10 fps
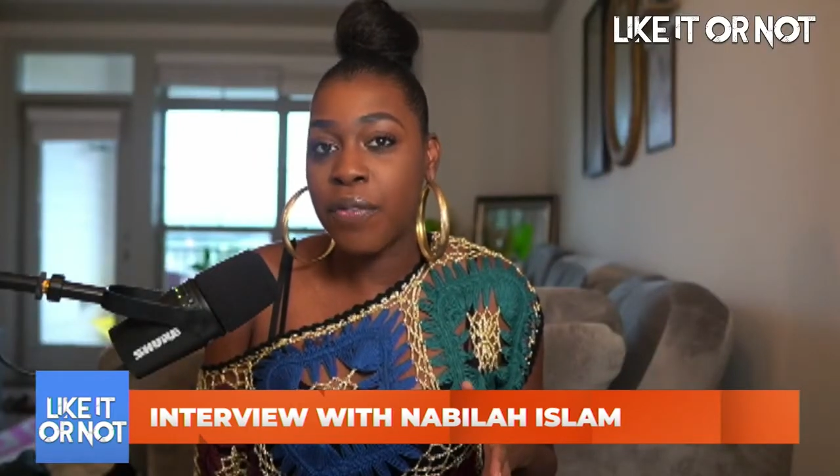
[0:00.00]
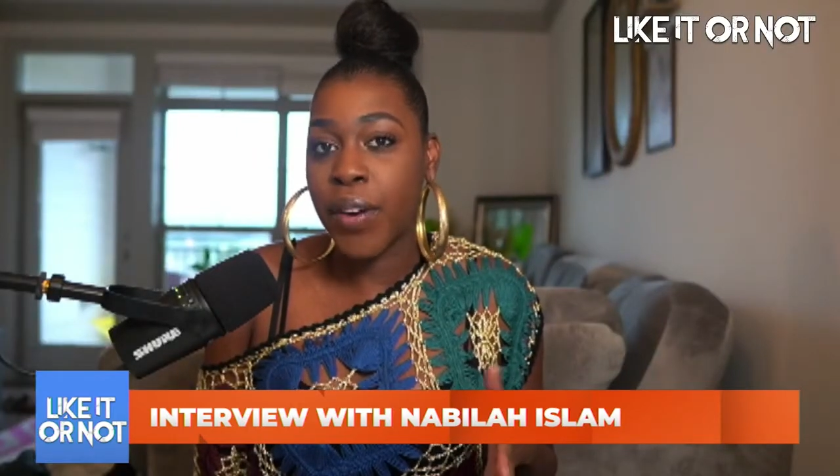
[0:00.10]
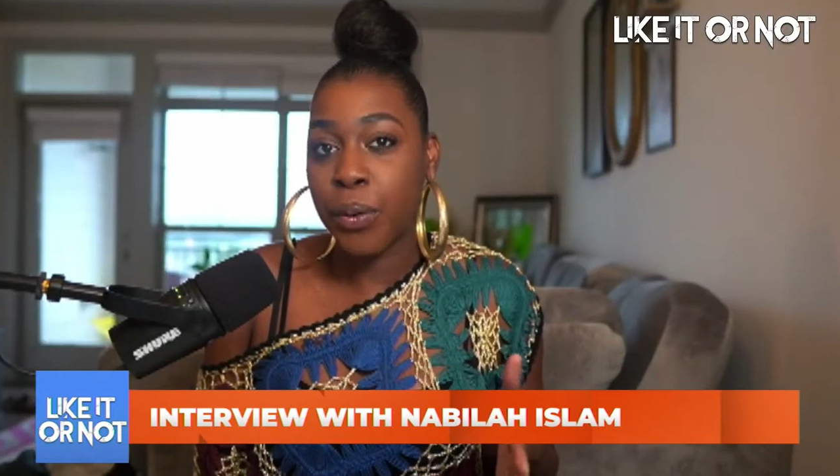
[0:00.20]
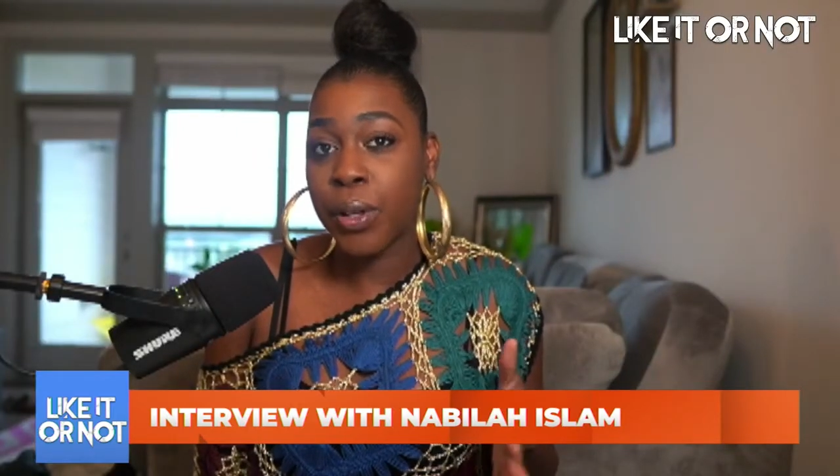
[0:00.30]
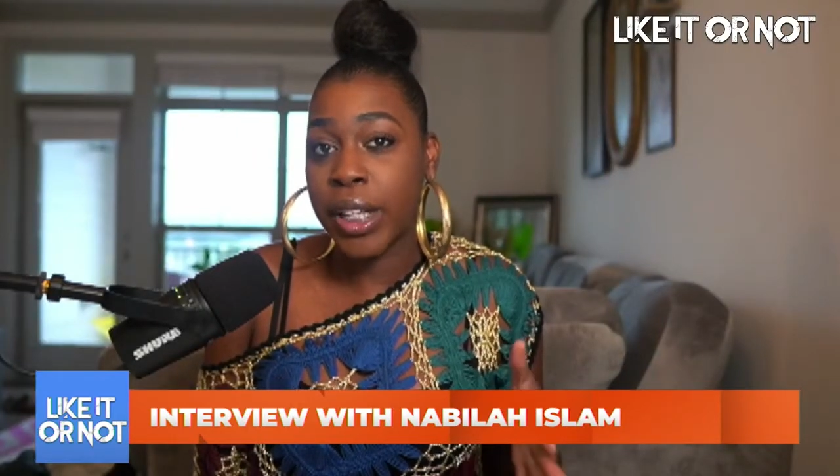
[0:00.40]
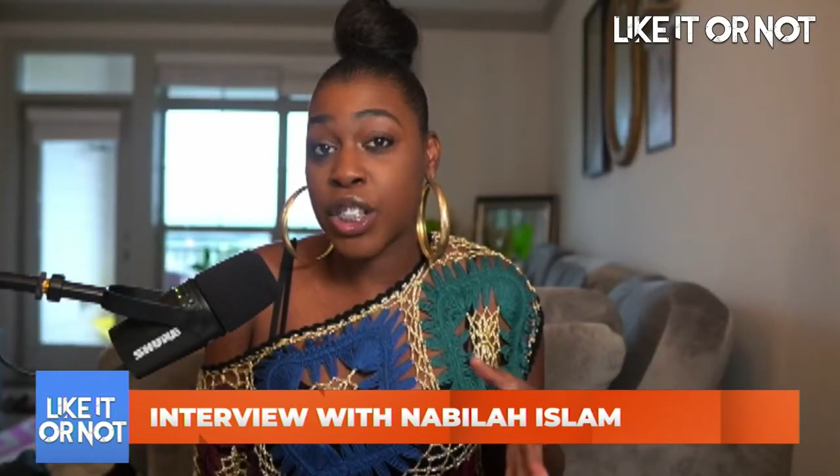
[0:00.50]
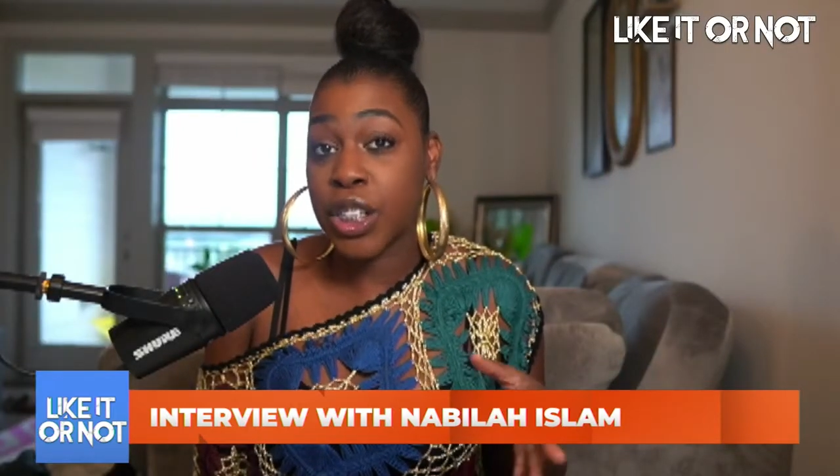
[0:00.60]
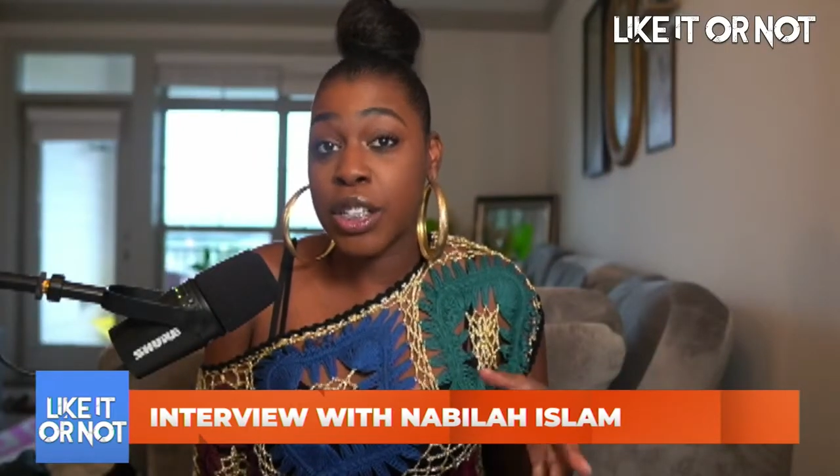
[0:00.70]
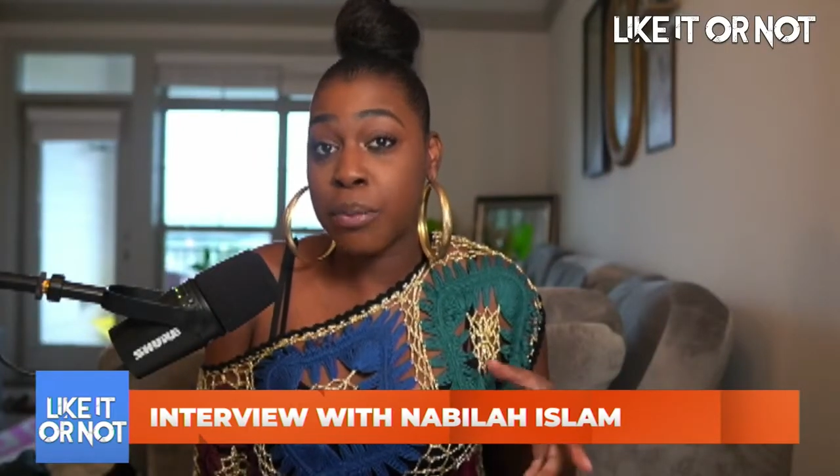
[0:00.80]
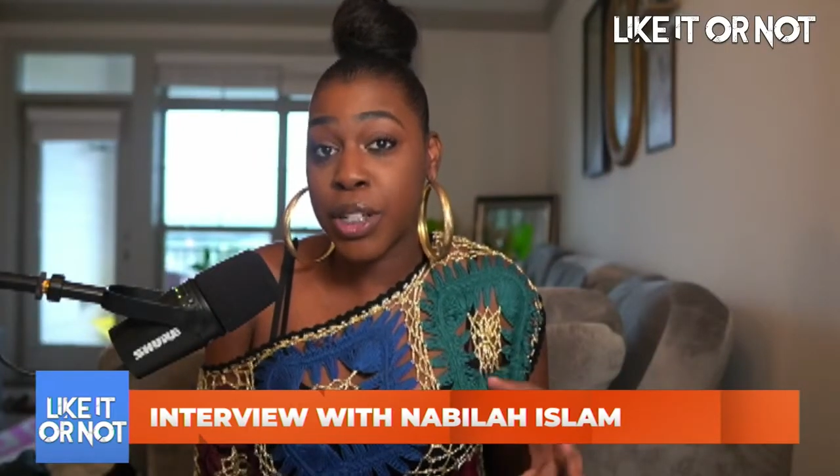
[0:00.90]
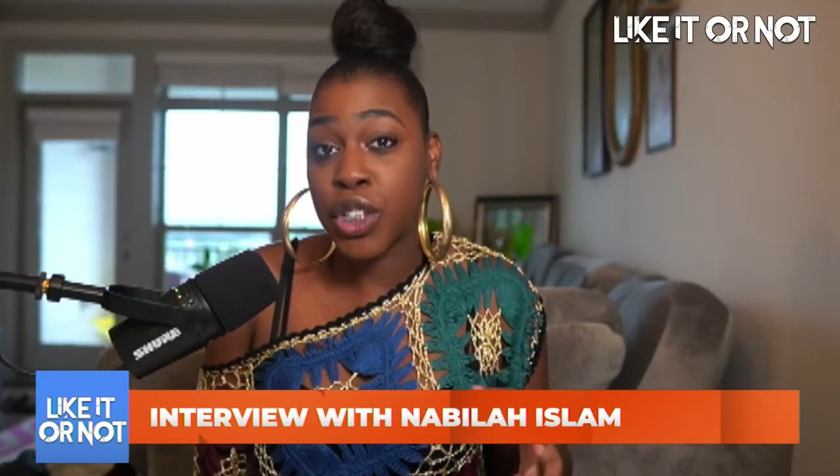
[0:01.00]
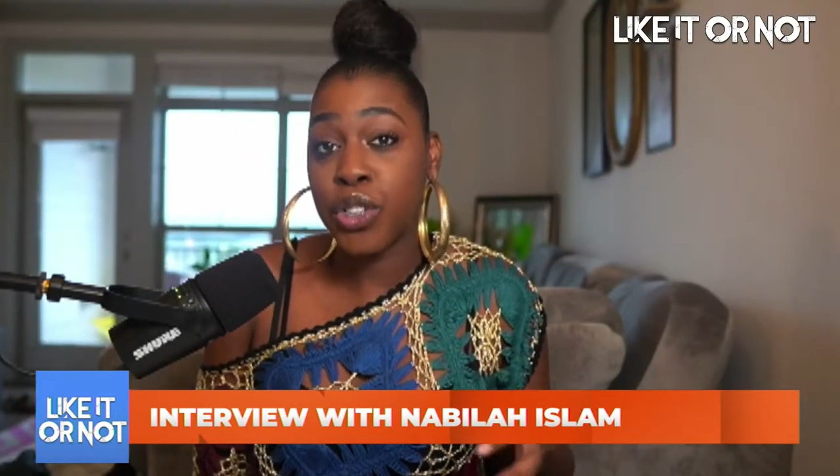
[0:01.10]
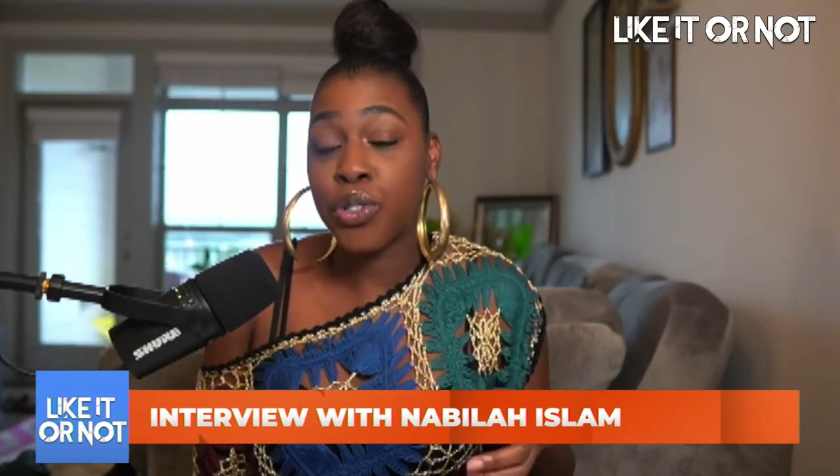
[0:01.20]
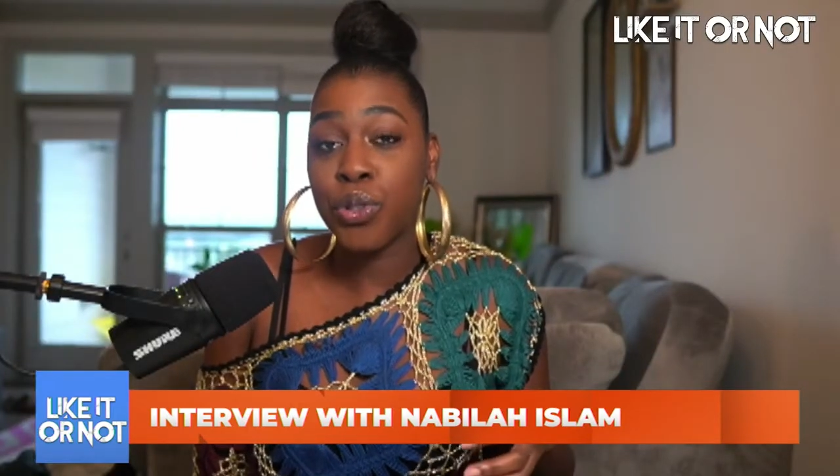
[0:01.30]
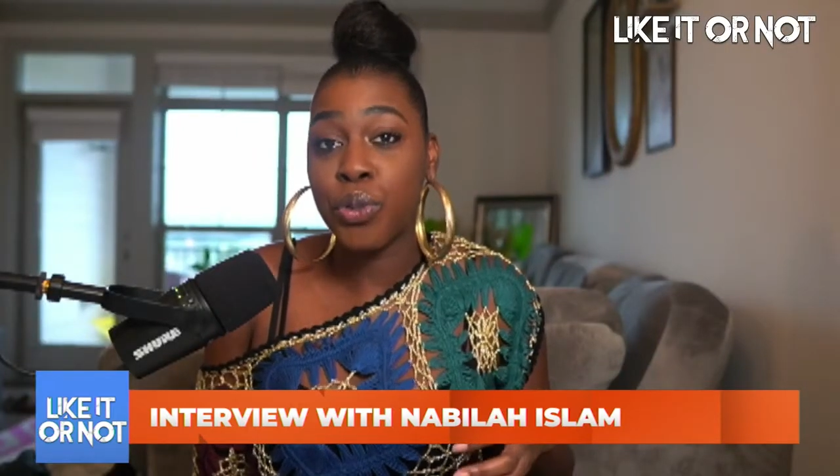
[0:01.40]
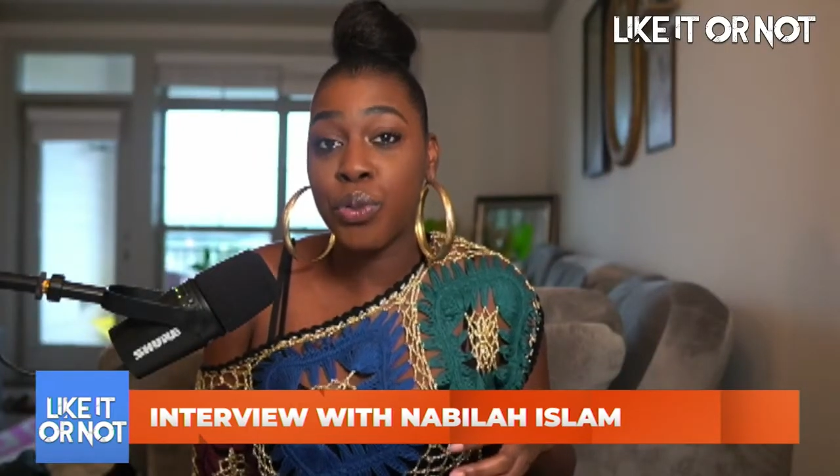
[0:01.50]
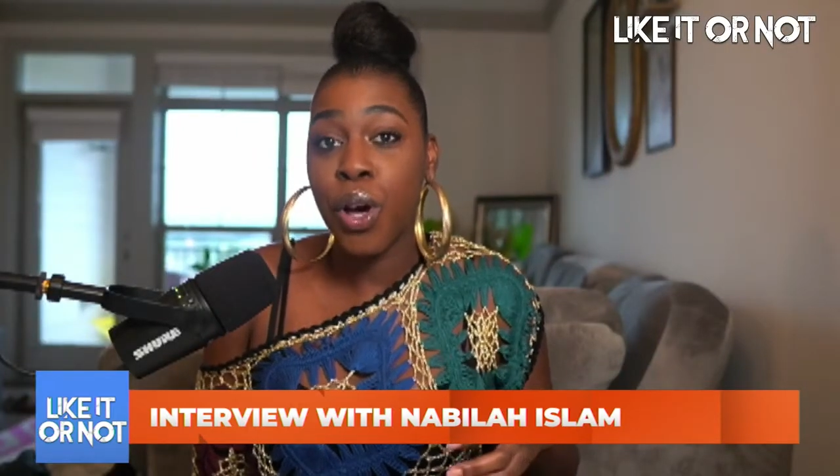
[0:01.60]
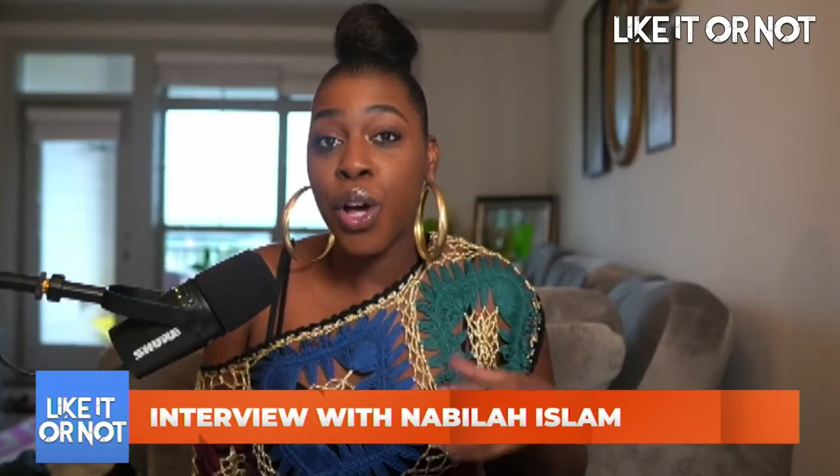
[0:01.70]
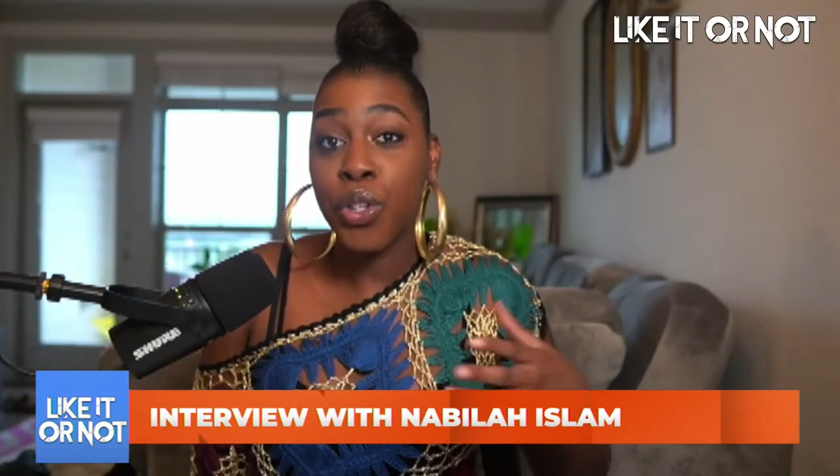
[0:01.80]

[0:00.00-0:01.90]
Federal Election Commission to